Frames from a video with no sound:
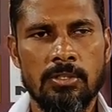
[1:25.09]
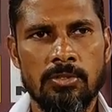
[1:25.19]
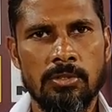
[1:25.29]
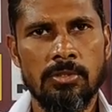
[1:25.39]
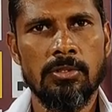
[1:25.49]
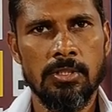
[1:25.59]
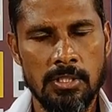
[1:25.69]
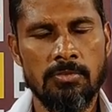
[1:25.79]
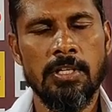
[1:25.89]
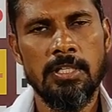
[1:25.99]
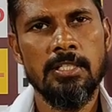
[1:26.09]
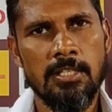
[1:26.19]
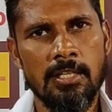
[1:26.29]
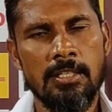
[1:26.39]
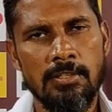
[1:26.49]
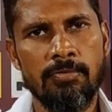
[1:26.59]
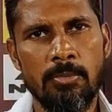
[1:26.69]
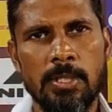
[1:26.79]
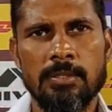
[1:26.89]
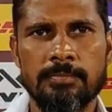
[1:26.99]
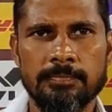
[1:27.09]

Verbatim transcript: So it's very disheartening for me.